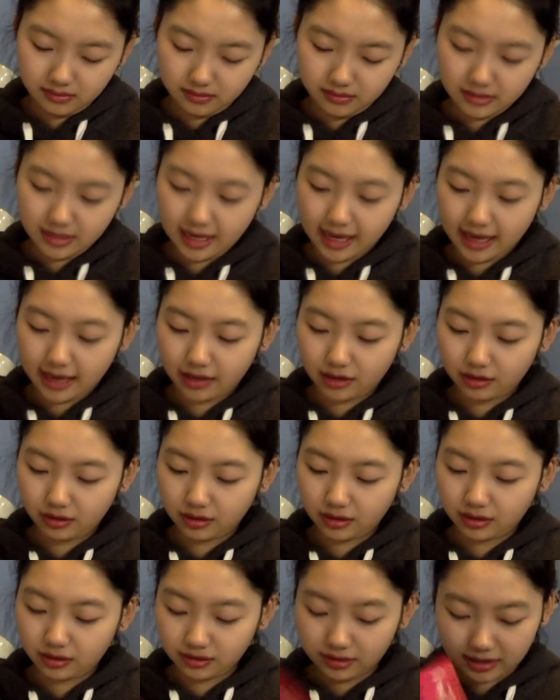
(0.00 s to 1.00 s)
Yeah, I don't
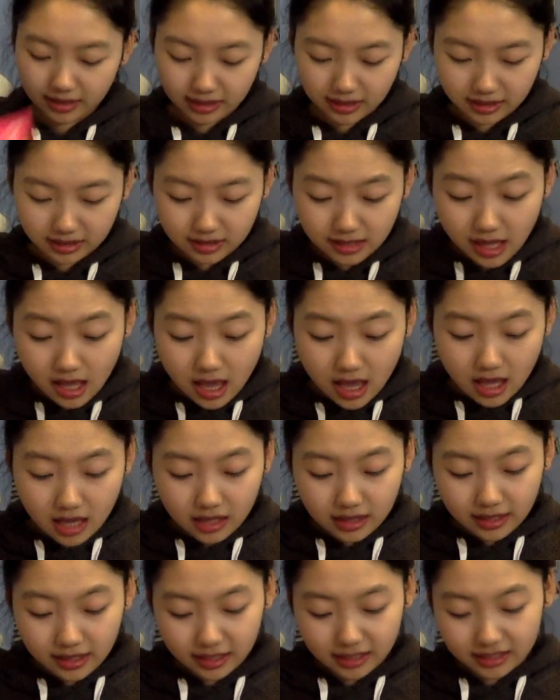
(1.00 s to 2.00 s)
know how to say this.
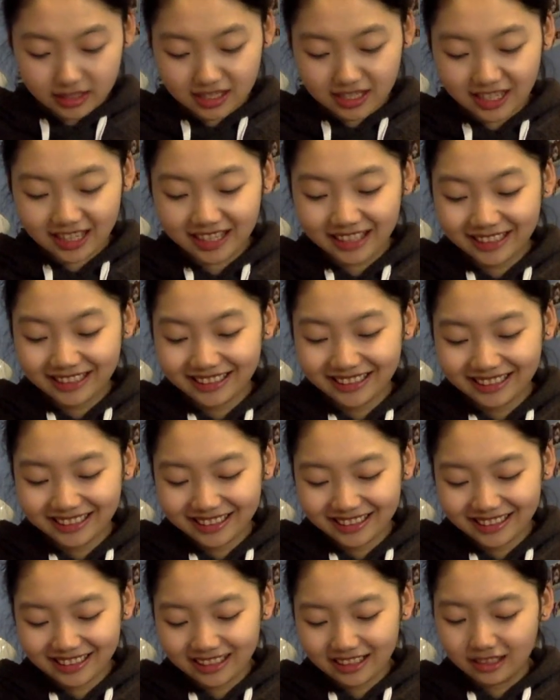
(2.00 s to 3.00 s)
Next!
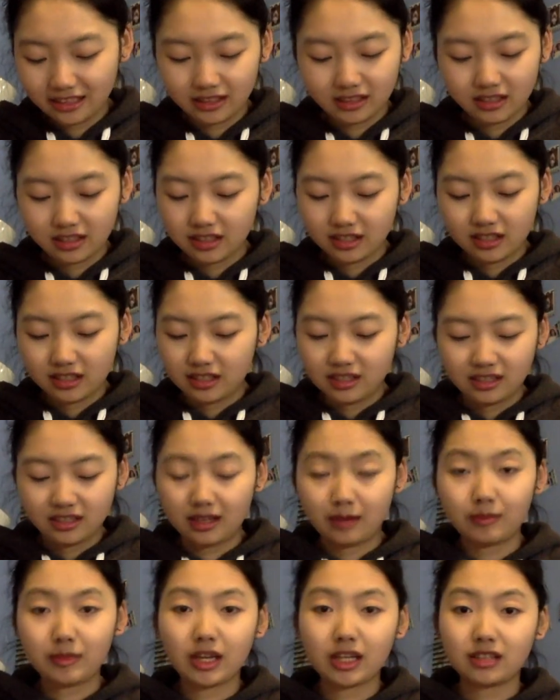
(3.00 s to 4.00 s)

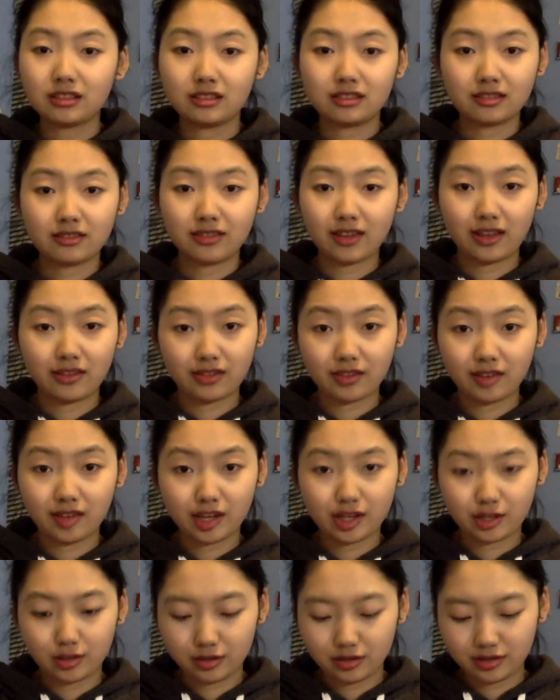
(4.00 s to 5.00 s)
I'm not gonna survive if I
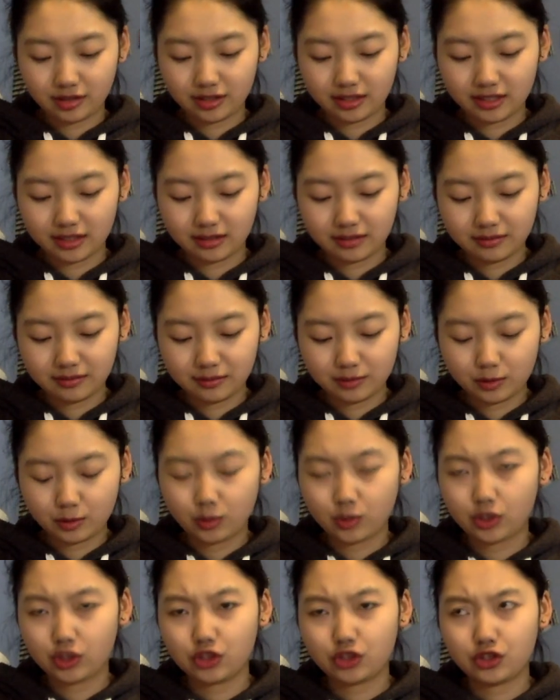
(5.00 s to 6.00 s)
go to Korea,
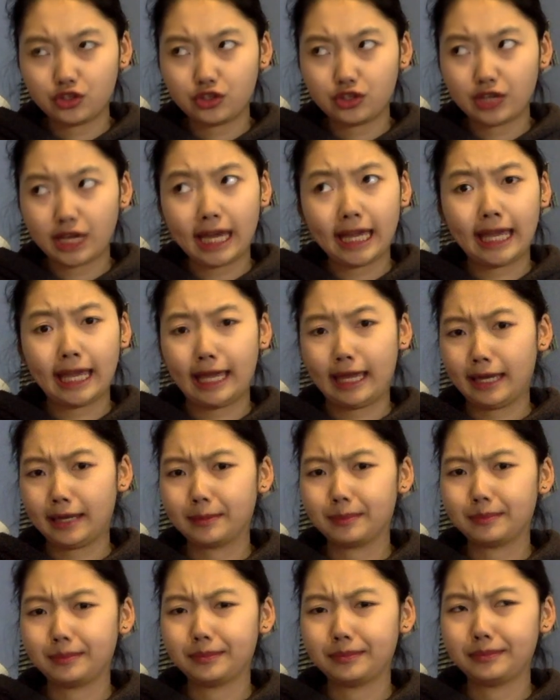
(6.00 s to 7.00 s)
which I
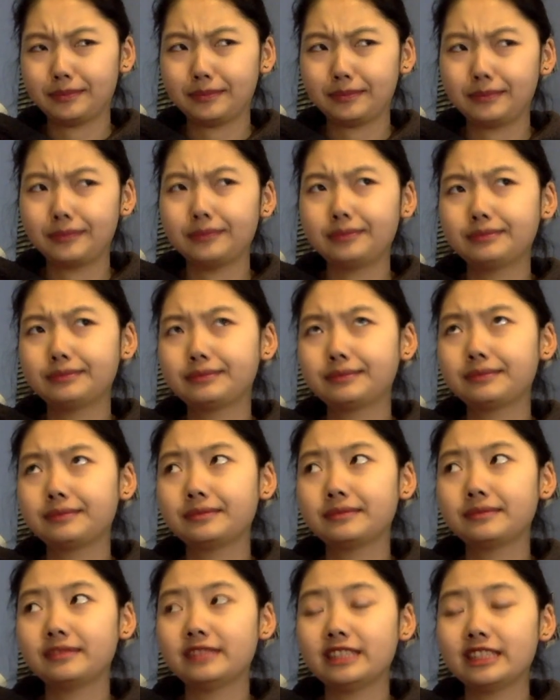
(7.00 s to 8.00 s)
am.
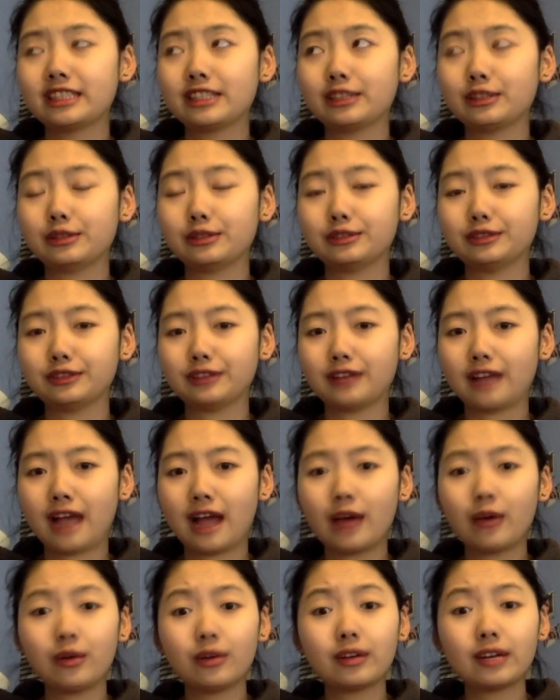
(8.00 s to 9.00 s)
So,
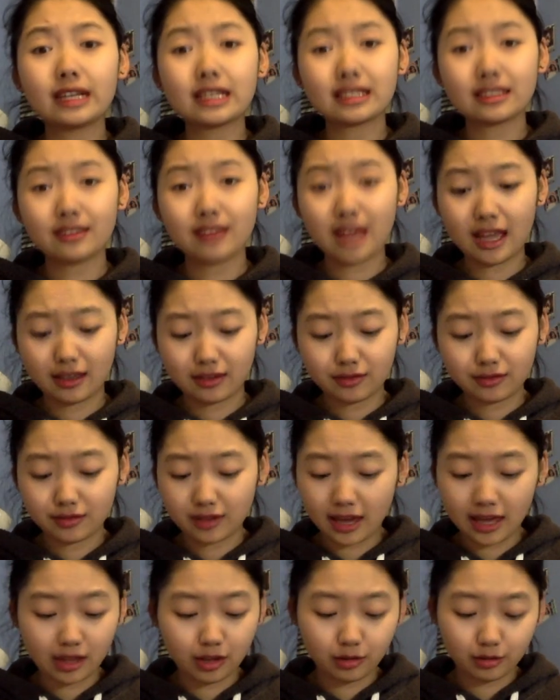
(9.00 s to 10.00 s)
how will I survive?
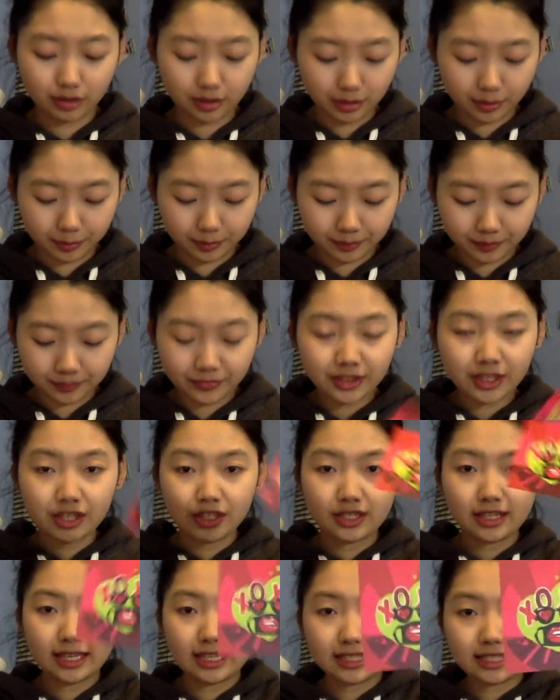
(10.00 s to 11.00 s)
I don't know.
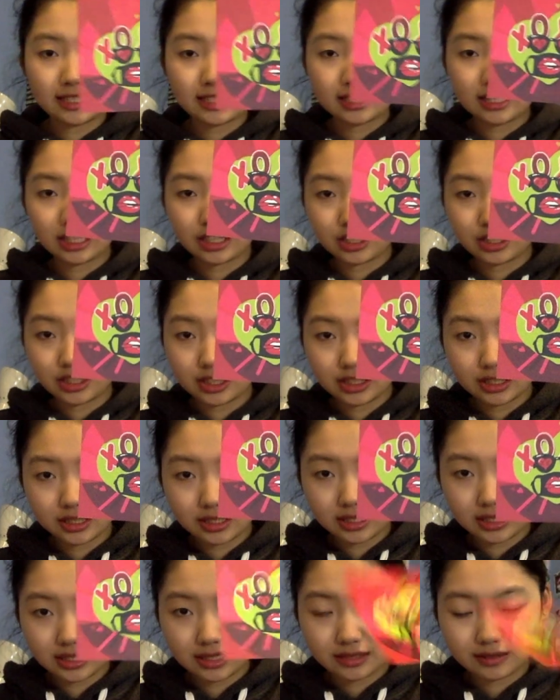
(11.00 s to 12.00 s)
Get
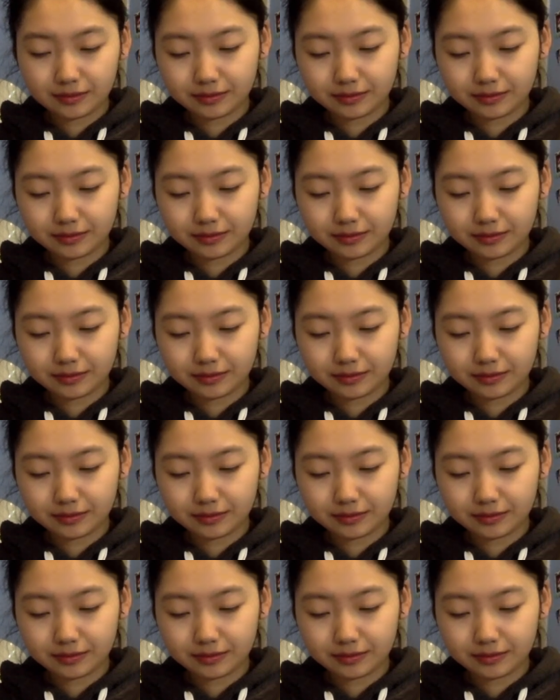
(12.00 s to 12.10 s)
stickers.